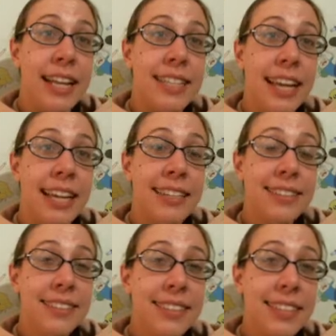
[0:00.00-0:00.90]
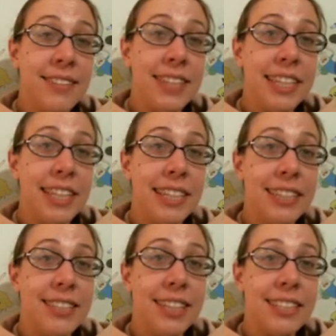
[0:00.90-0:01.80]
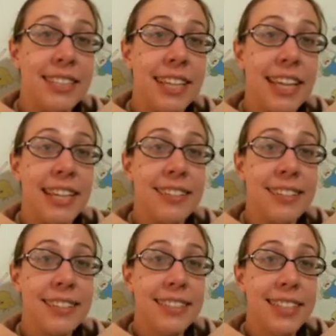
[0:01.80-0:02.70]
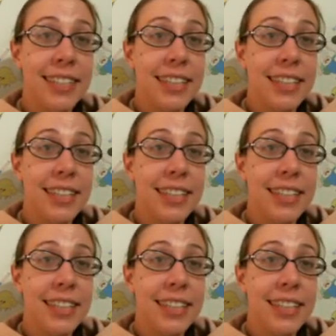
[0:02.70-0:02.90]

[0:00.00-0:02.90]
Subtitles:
handles, and we can adjust the handles.